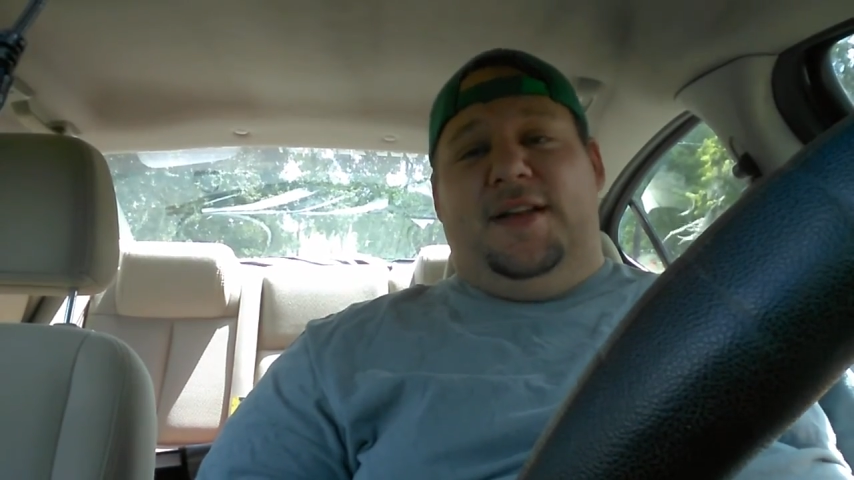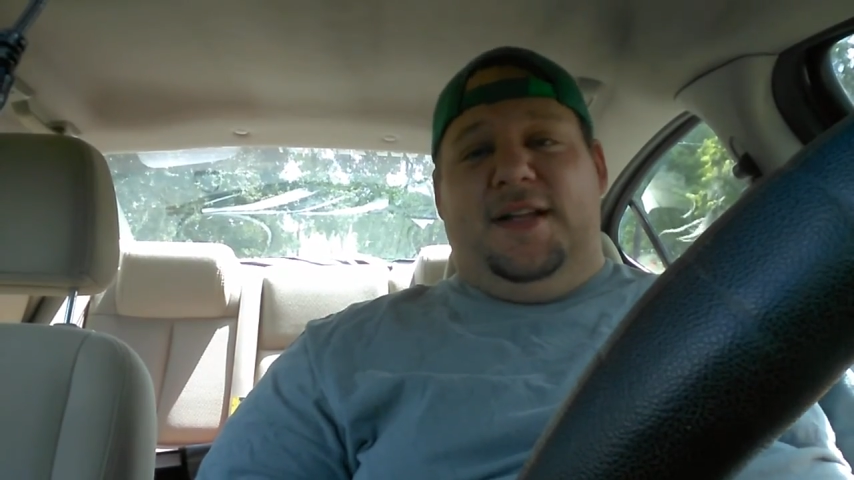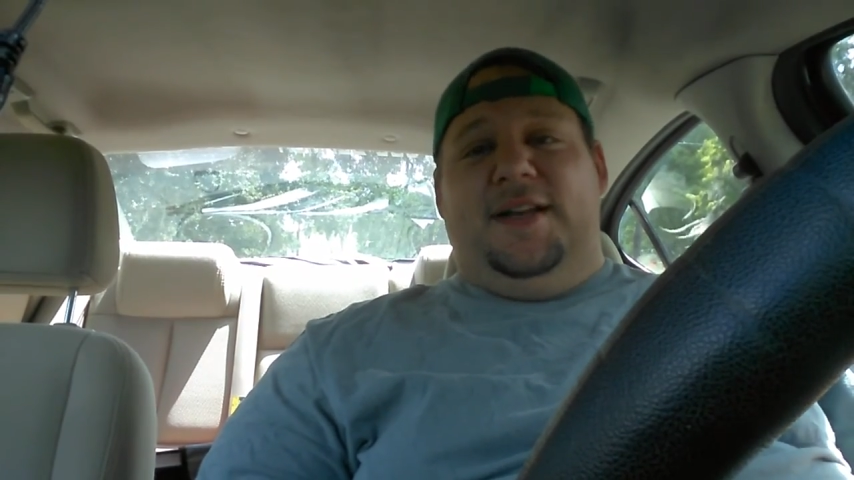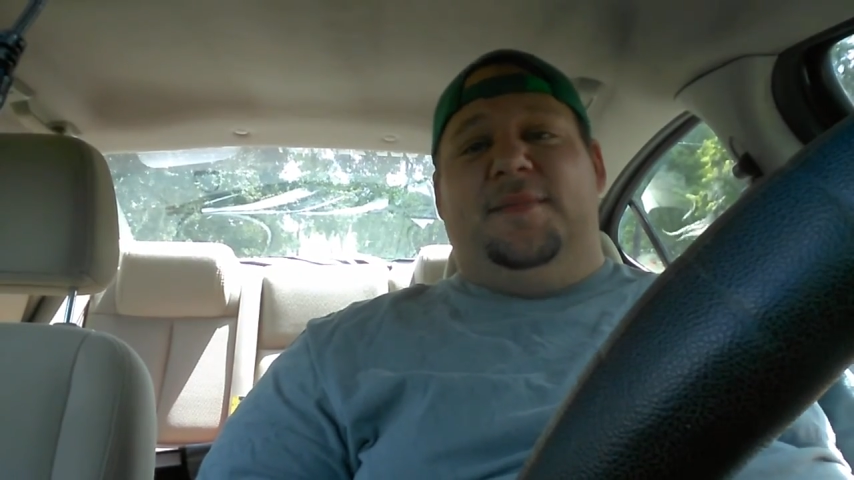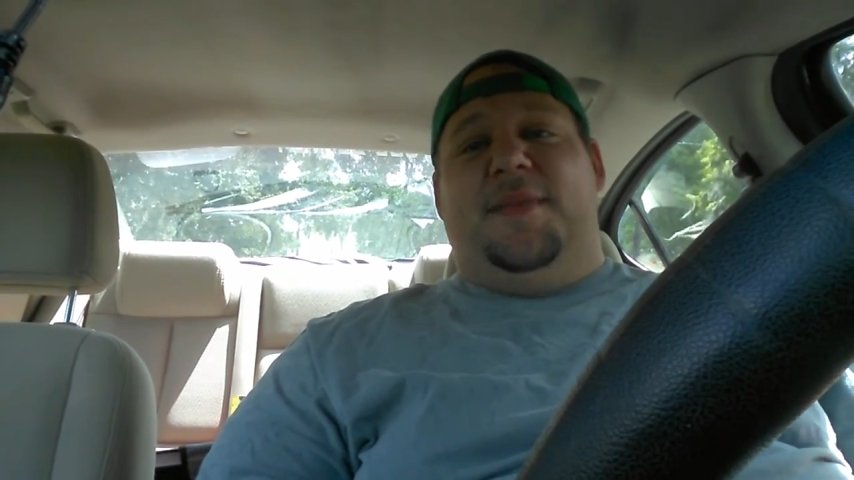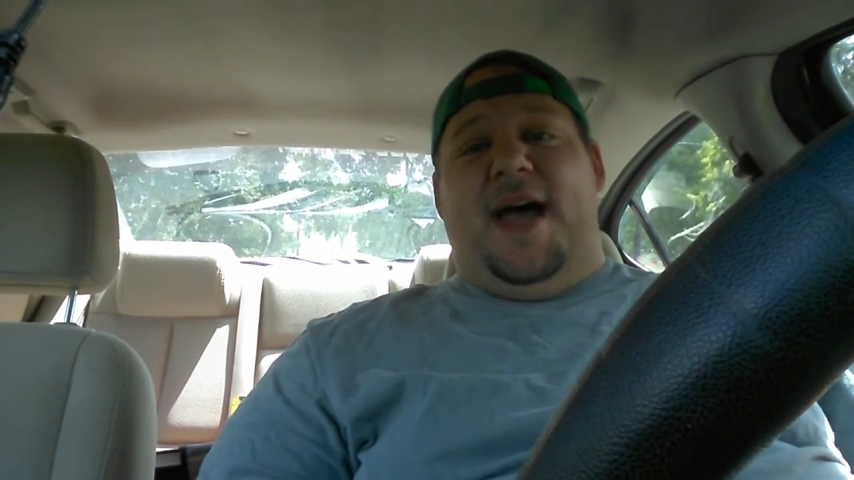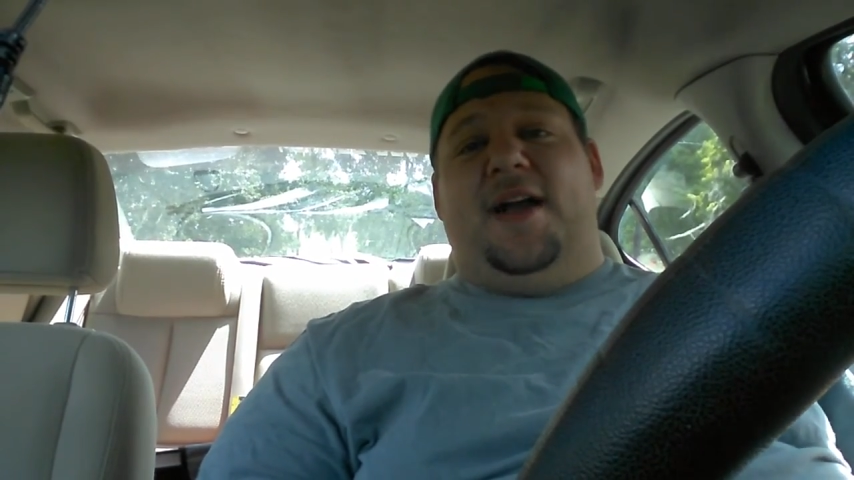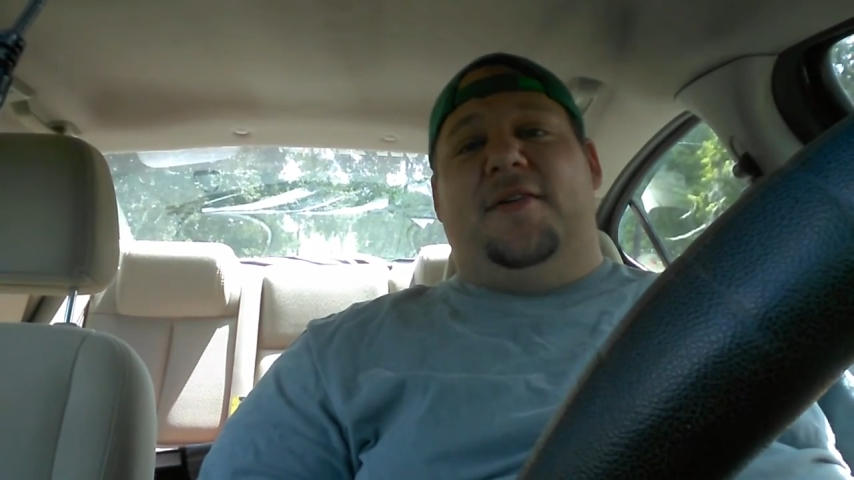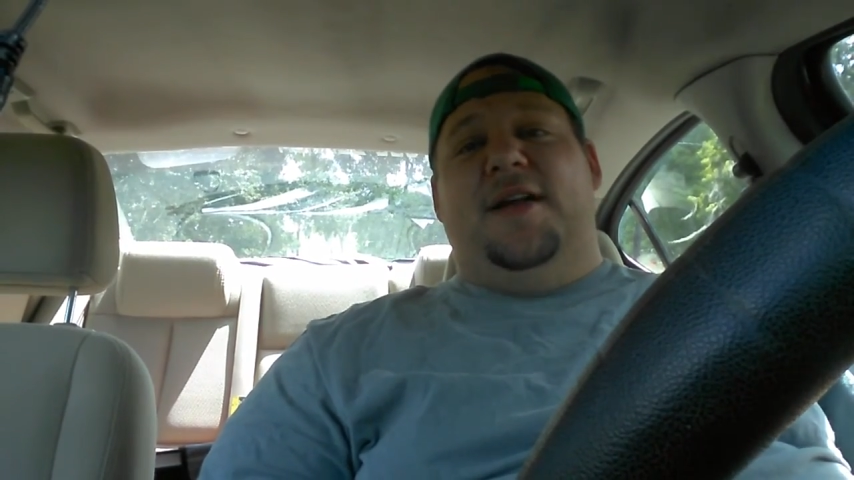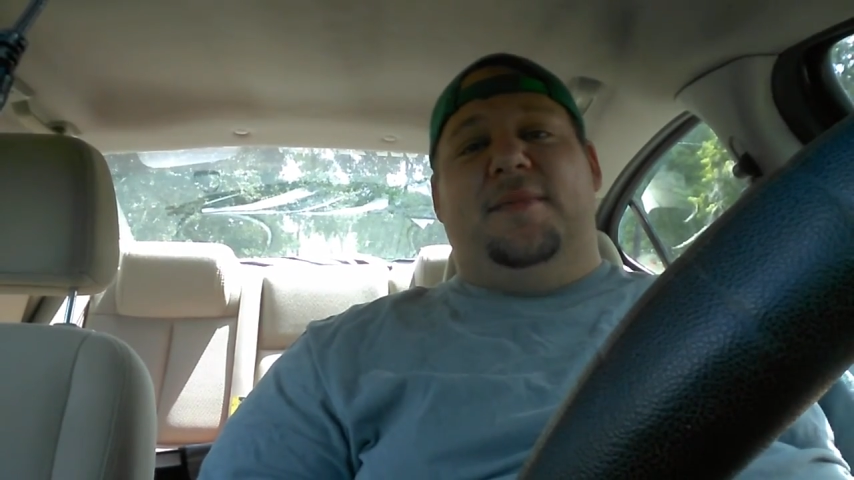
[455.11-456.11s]
needed
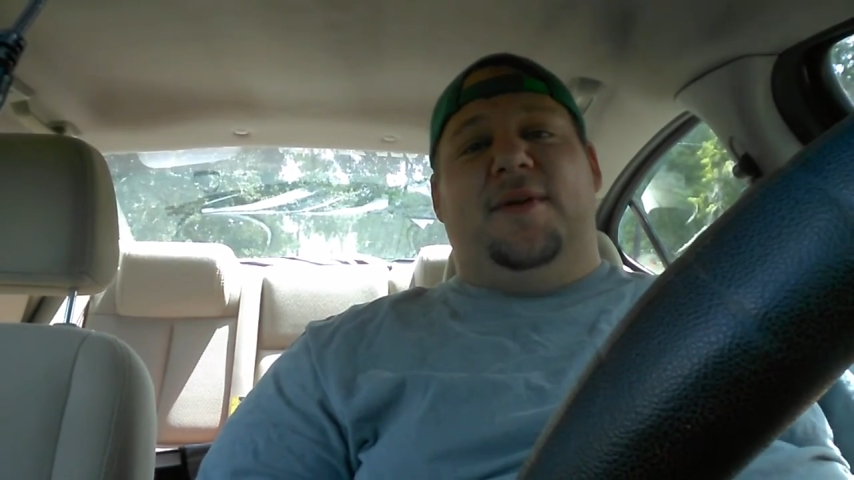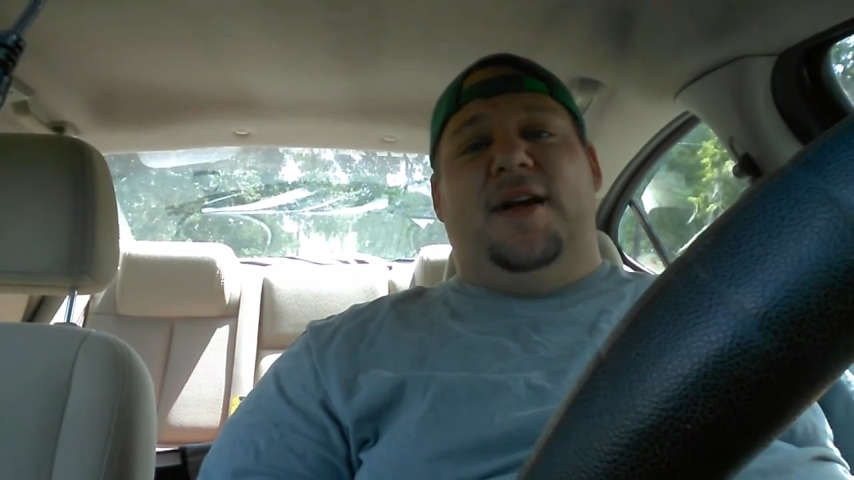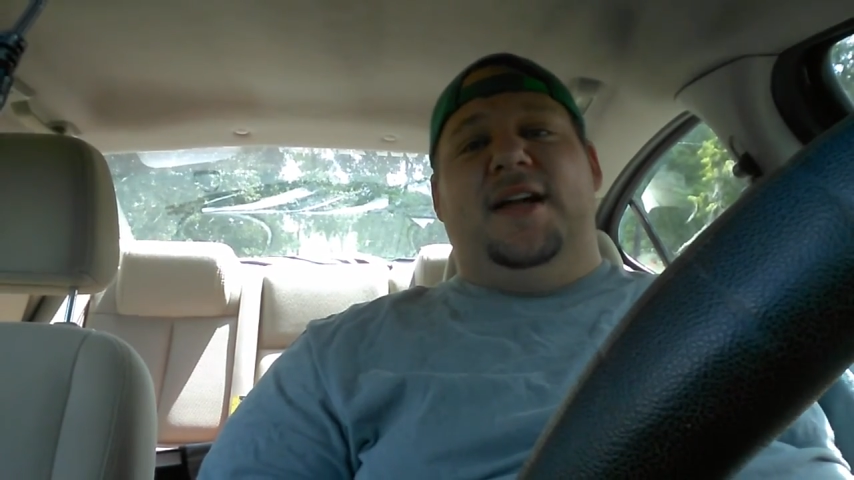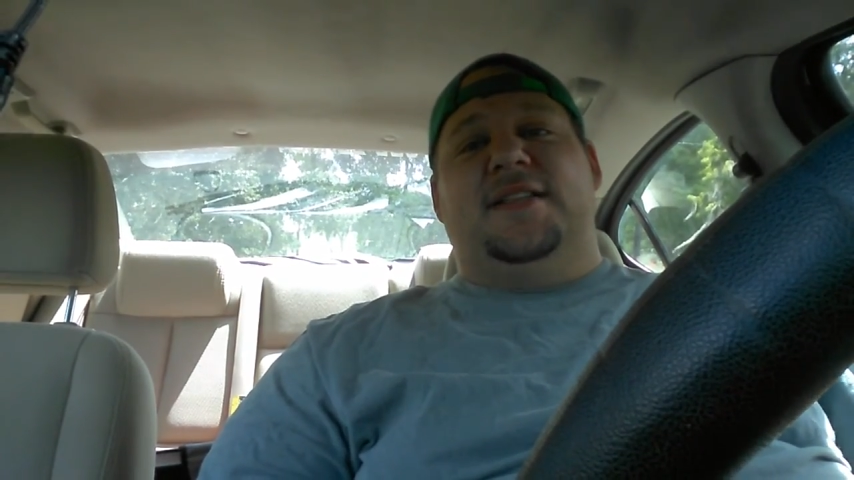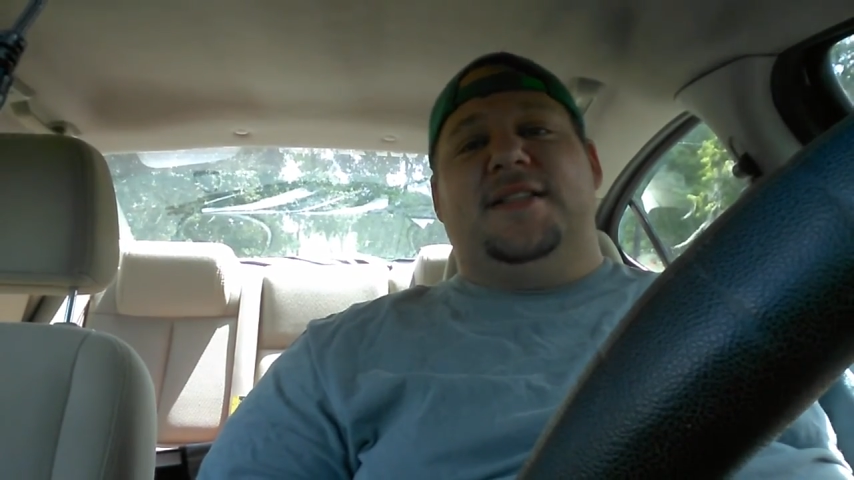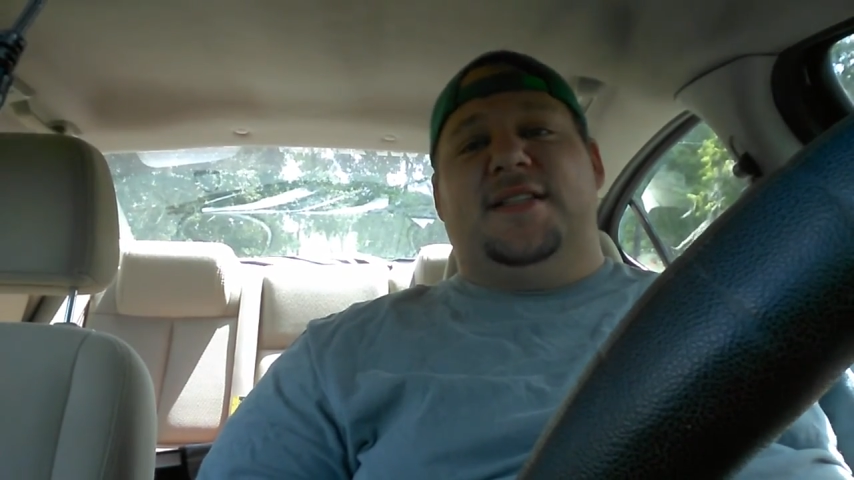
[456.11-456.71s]
battery upgrades and